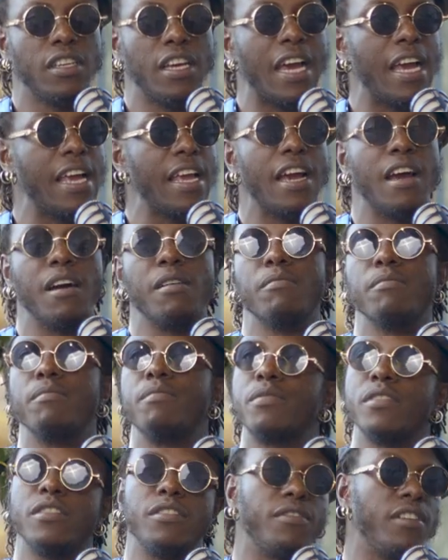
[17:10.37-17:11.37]
I am
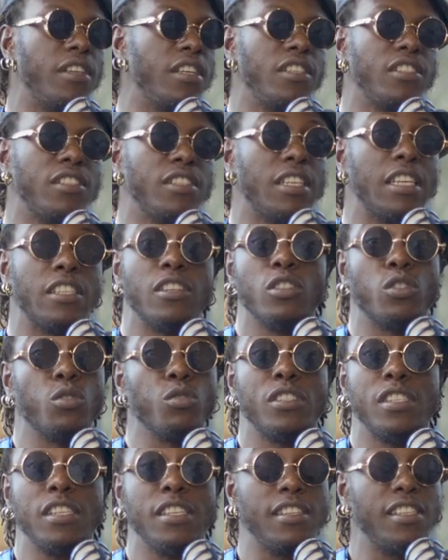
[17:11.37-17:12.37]
privileged to,
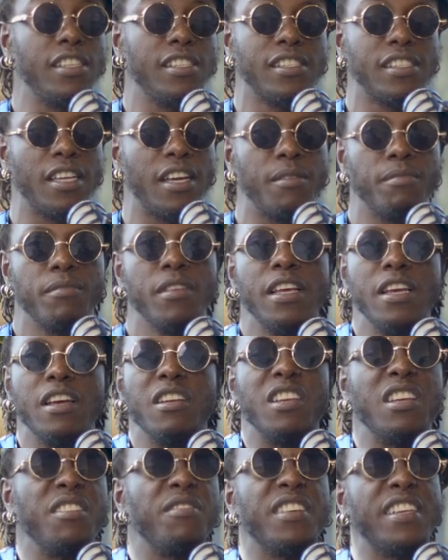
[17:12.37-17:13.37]
to see this time,
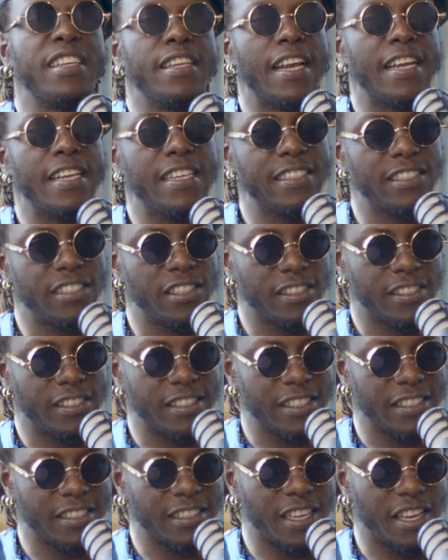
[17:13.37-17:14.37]
living in an
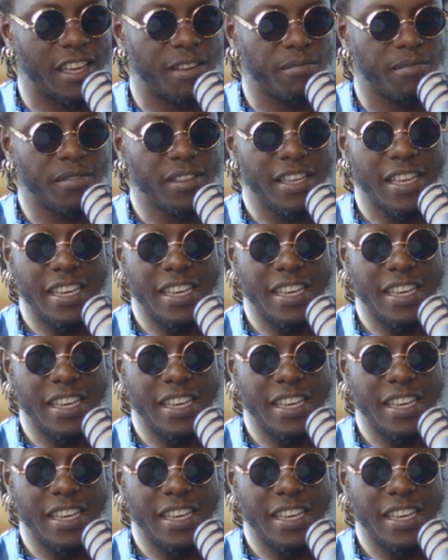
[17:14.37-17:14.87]
interesting time.